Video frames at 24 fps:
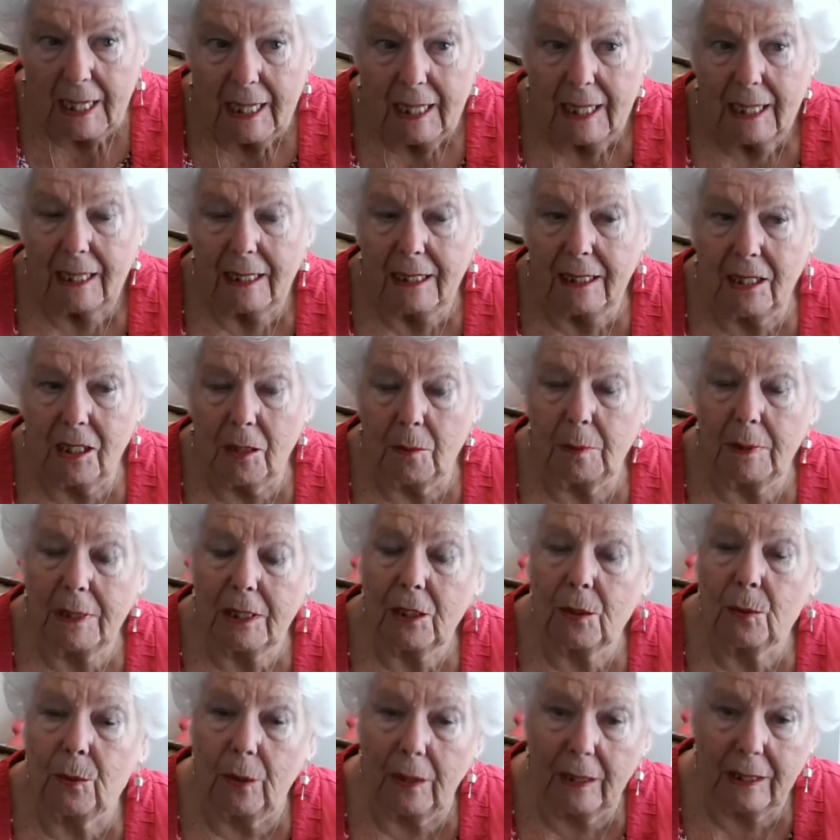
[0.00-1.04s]
Nobody
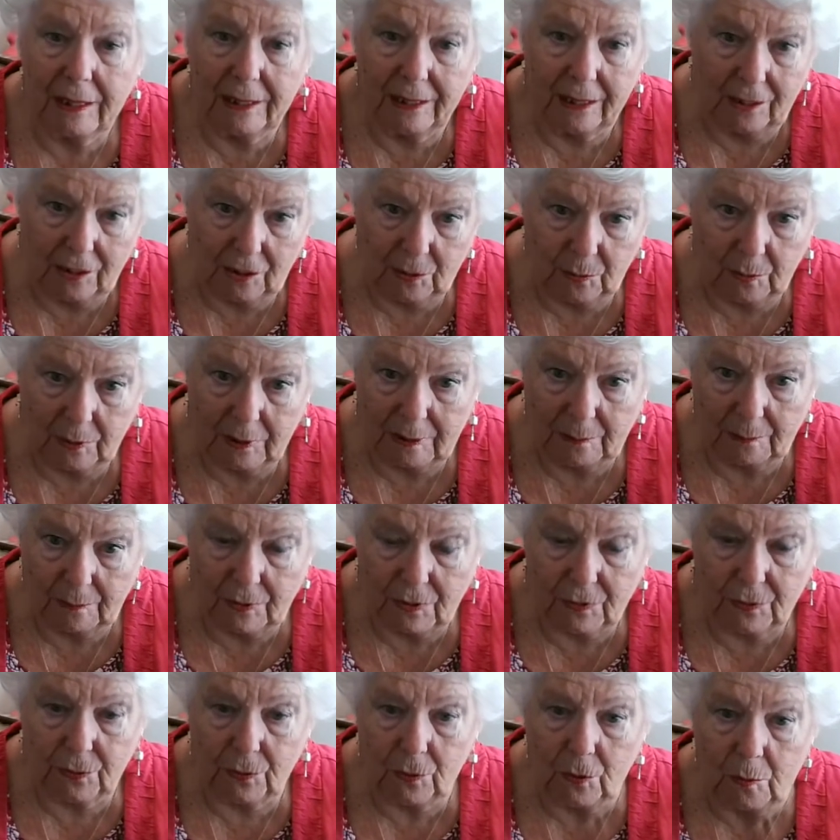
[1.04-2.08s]
quite knows what it was
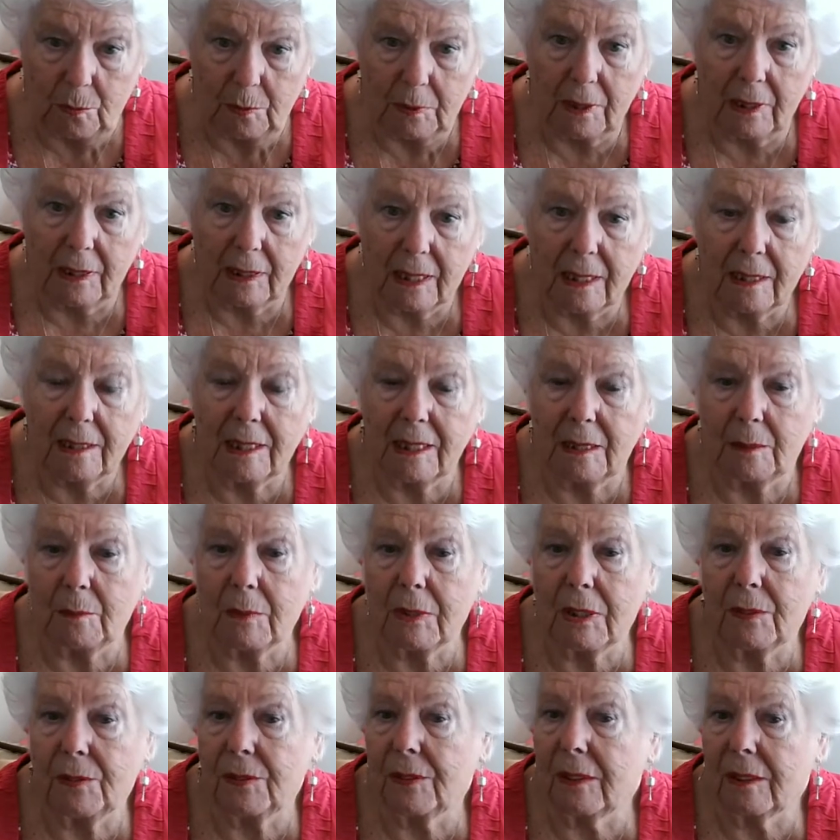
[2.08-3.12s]
for, but I guess it was
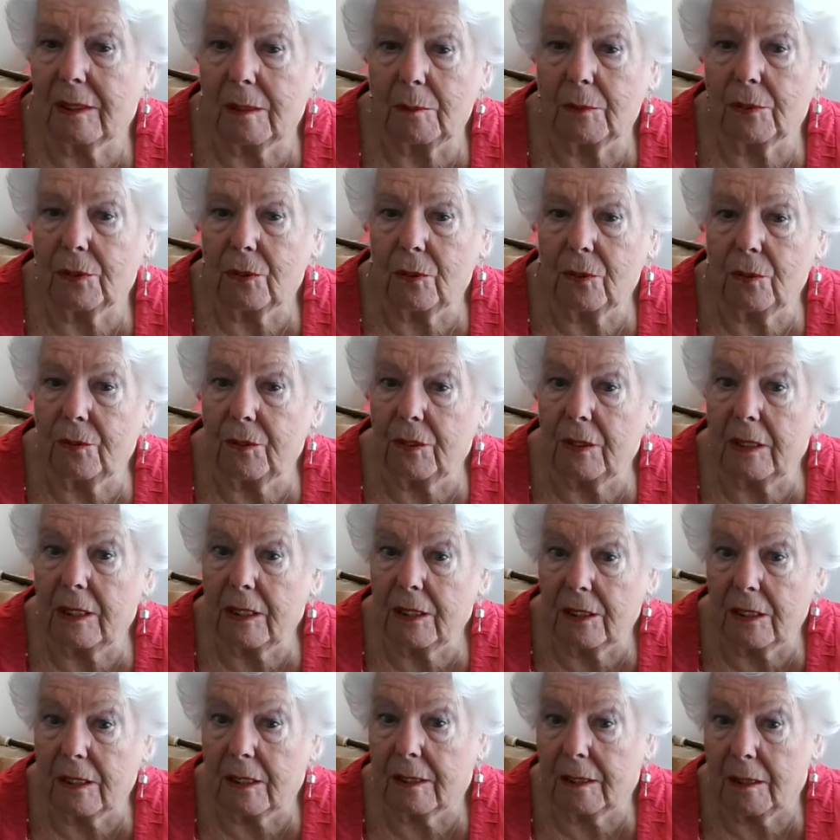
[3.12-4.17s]
for some sort of religious
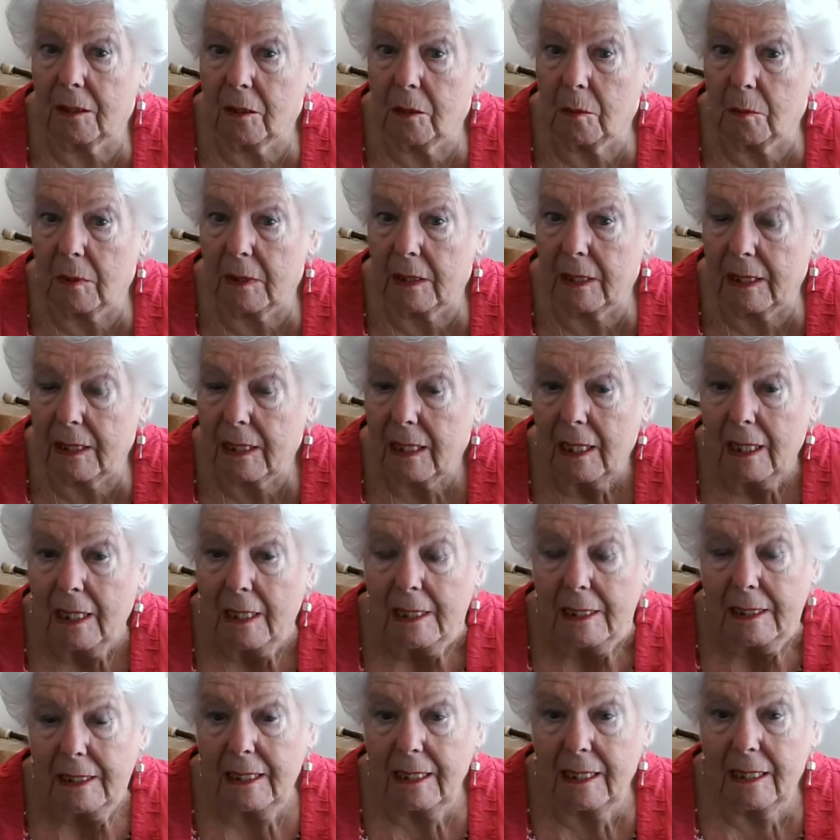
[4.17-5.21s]
ceremony.
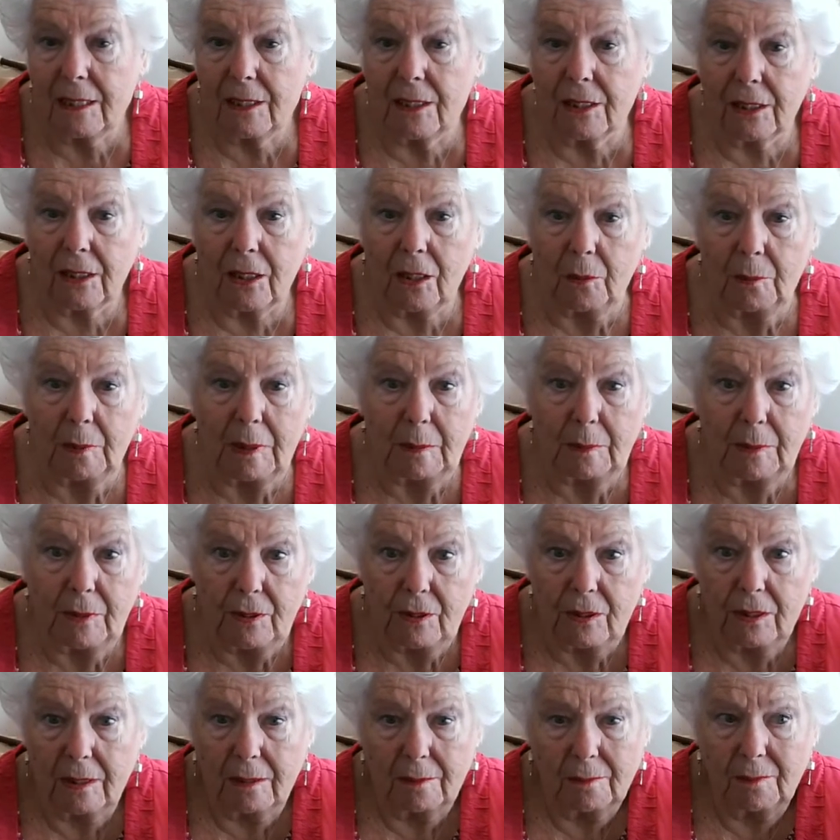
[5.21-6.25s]
Years ago,
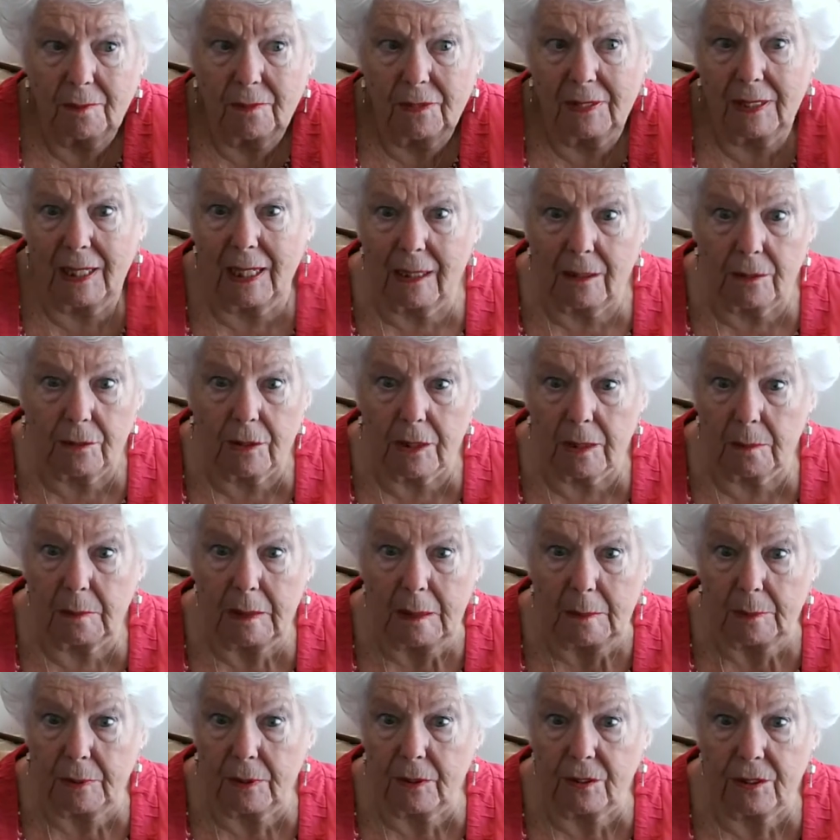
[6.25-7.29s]
thousands of
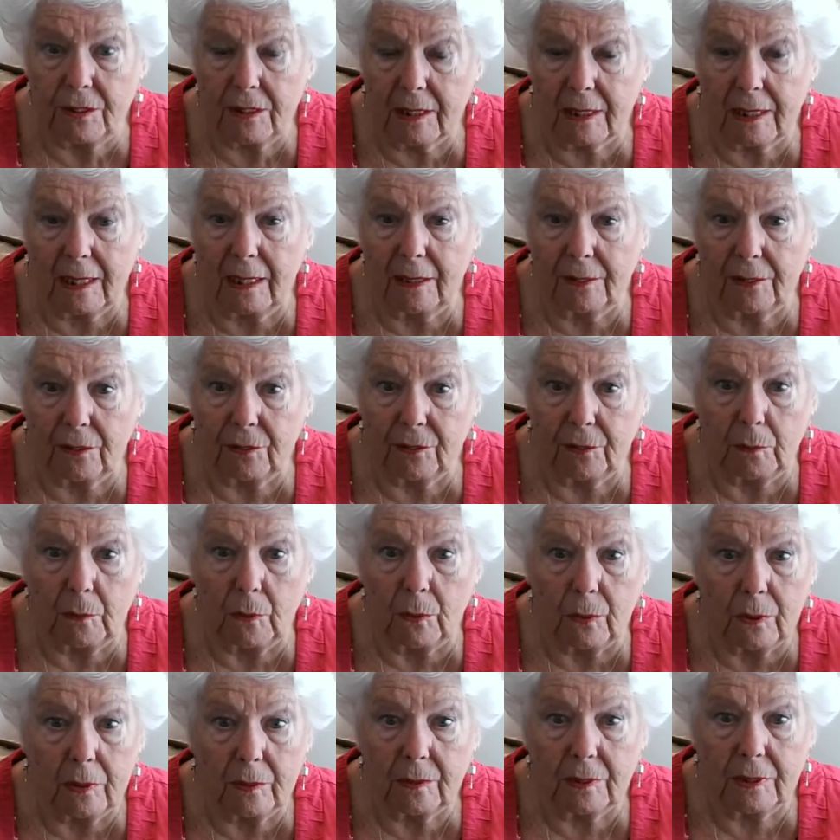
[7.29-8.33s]
people used to gather from all
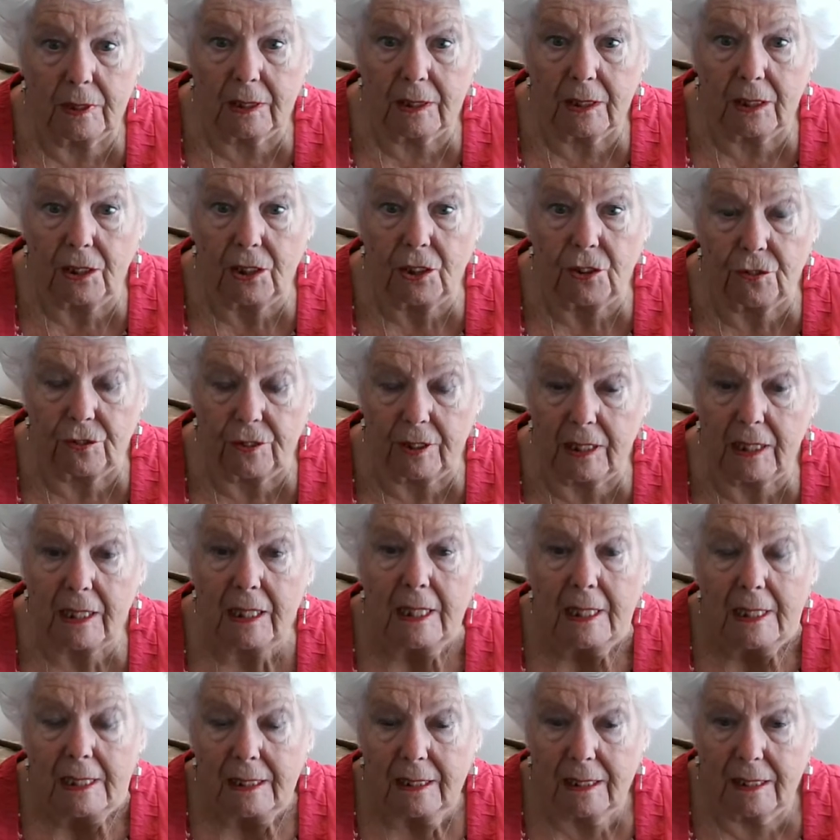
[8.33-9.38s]
over the country
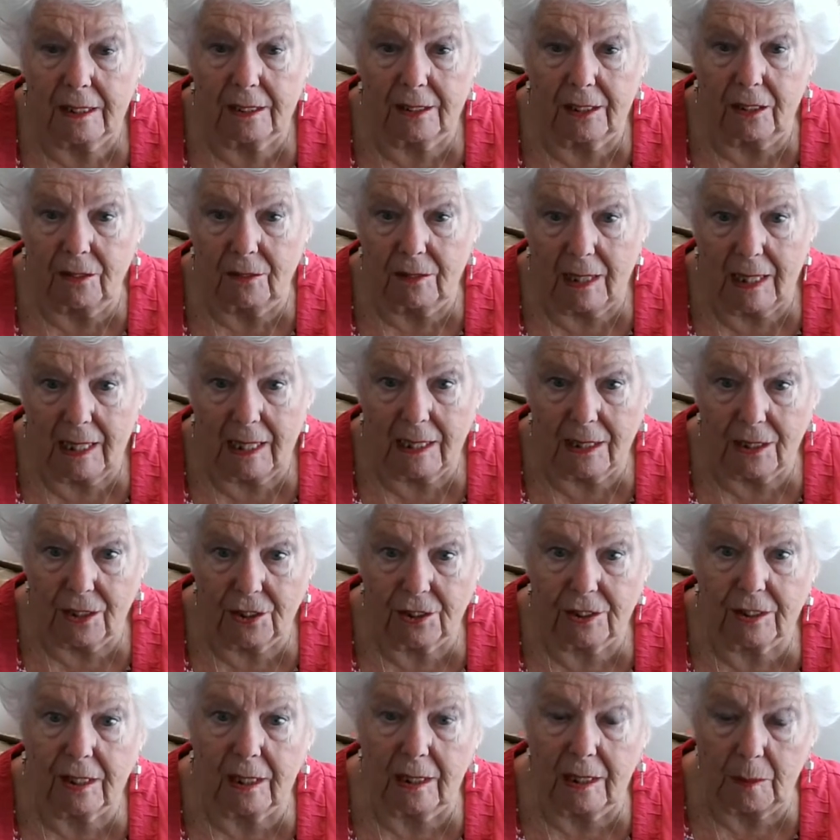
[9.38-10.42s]
to Stonehenge to
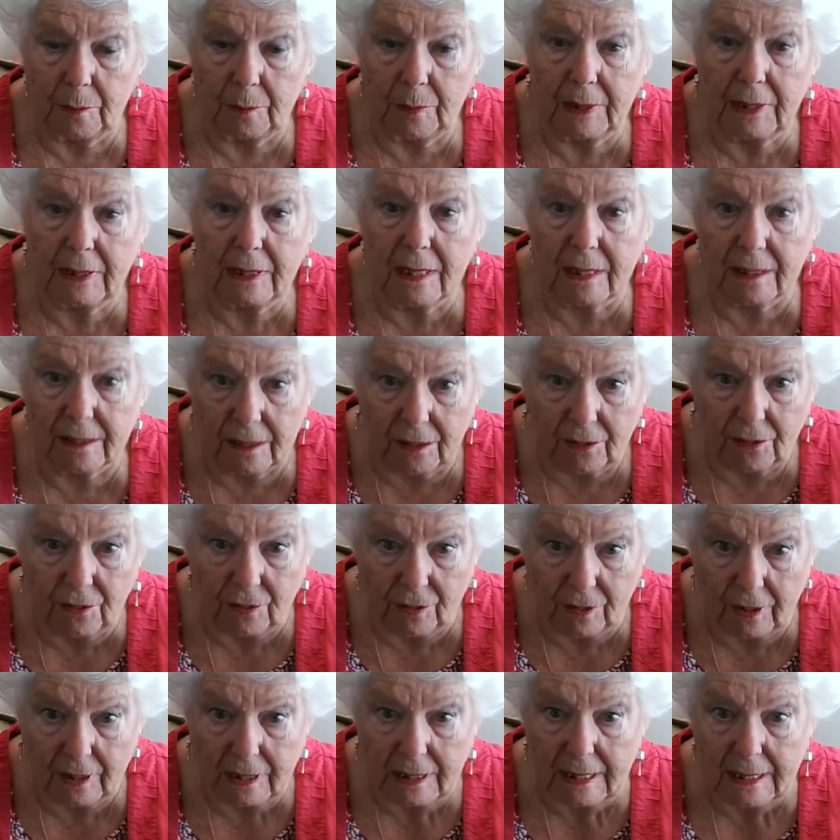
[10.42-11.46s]
celebrate the
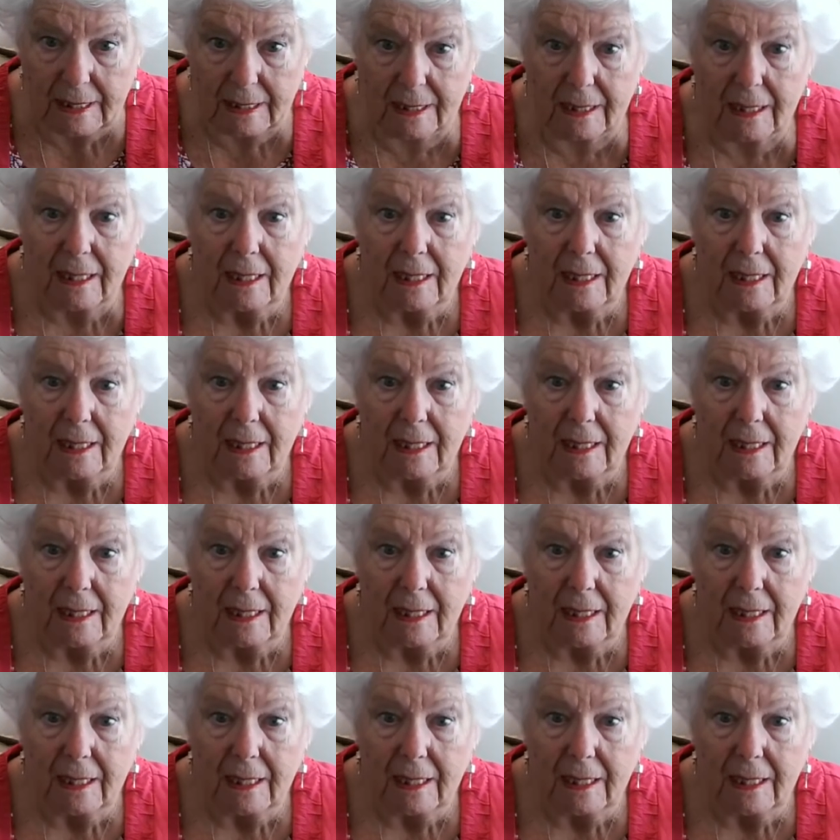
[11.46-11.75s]
sunrise.